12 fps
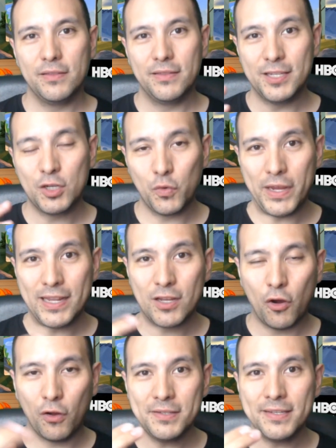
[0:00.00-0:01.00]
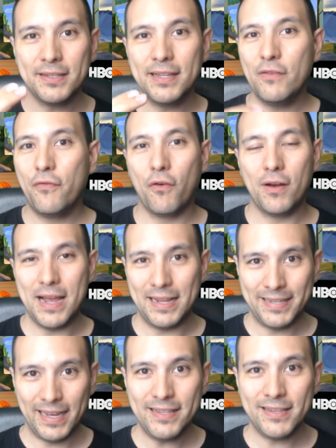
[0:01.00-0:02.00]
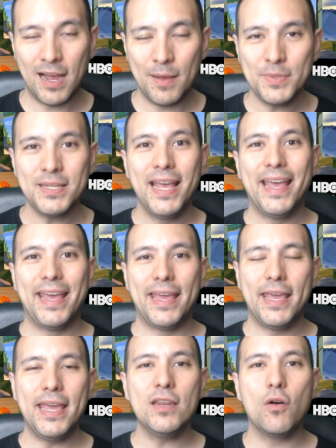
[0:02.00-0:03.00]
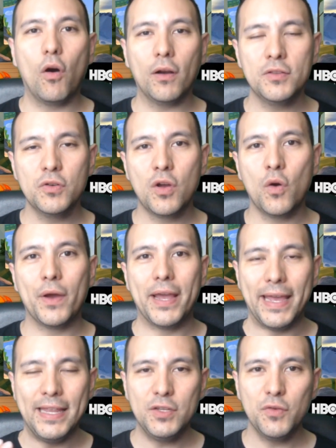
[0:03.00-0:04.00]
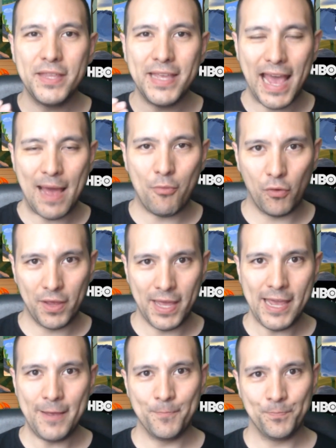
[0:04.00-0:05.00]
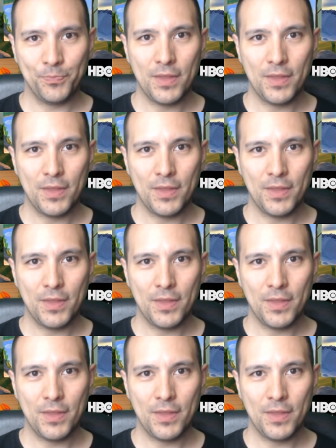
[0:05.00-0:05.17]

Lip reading: the screen constantly for like 10 times in order to go into the app or game.